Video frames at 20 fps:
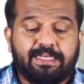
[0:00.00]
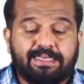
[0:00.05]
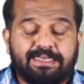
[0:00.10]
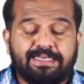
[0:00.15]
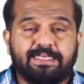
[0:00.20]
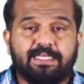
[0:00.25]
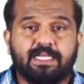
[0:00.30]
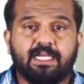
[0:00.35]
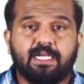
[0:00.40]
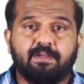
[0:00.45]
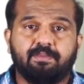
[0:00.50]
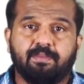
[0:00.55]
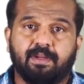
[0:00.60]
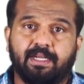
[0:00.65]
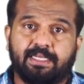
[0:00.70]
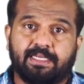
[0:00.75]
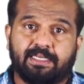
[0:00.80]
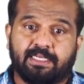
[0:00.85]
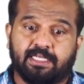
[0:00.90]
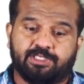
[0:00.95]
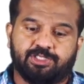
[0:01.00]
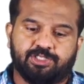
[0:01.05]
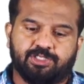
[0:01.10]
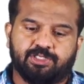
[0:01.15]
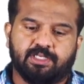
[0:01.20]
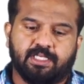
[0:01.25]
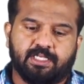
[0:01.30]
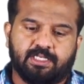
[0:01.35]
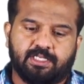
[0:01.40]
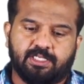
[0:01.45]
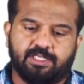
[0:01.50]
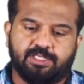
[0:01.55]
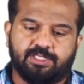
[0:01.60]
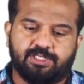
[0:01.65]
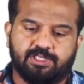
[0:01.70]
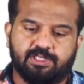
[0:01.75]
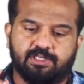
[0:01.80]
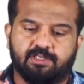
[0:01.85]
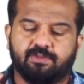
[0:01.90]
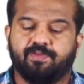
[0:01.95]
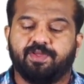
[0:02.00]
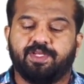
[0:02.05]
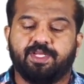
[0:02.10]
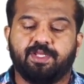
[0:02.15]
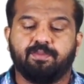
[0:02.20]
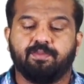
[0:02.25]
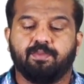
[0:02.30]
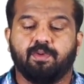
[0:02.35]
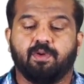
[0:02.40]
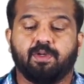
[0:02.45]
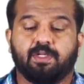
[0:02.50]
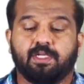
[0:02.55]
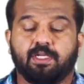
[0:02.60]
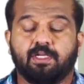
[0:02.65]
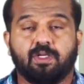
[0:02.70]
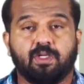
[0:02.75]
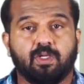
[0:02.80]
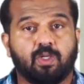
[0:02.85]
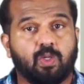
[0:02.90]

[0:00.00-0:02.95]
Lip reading: Triggered by touch, that is very important.